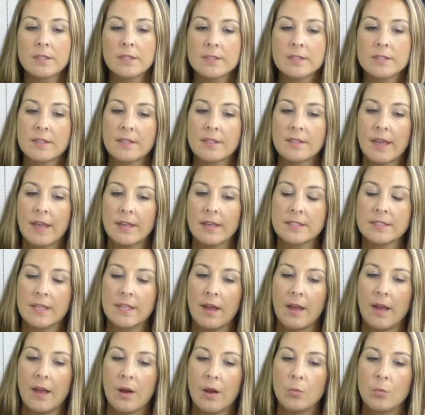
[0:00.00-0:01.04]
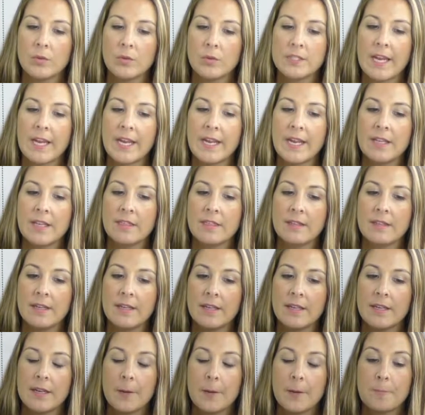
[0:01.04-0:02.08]
that would take
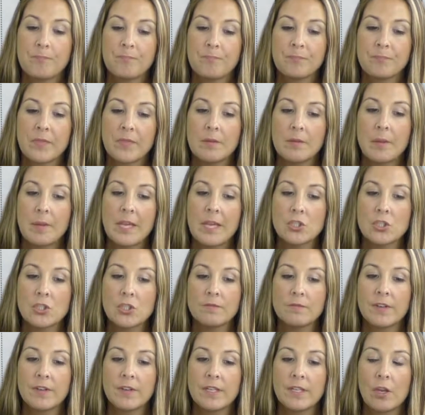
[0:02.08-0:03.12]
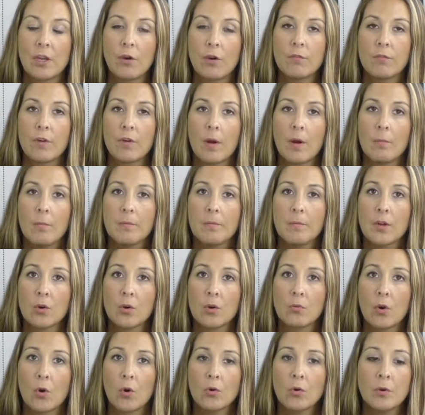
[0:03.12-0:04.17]
the patient video from the
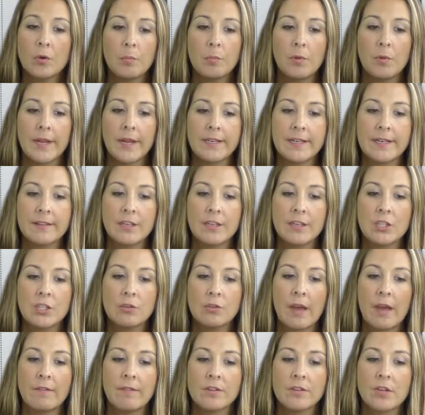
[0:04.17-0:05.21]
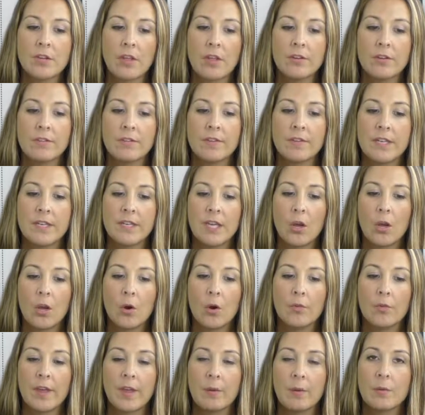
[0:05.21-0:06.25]
coronal plane, and then you'd have another video
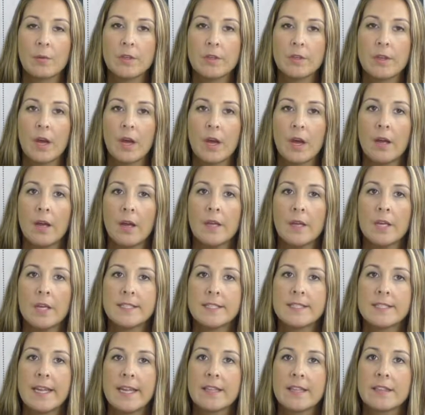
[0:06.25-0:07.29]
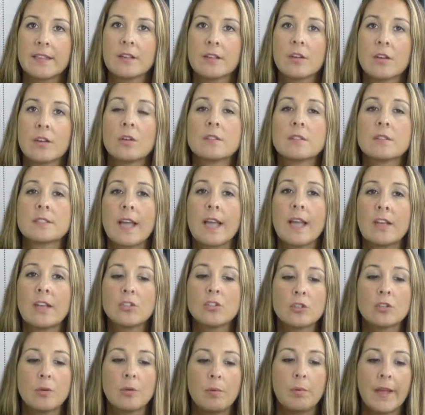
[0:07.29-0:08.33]
that would take the
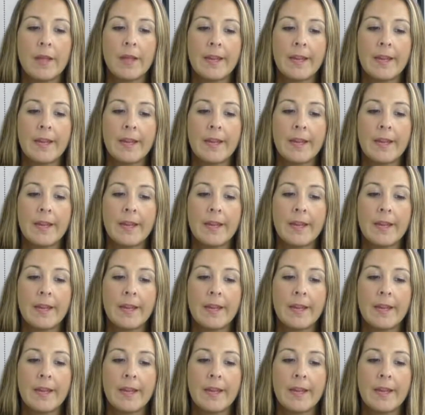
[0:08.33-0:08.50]
sagittal plane.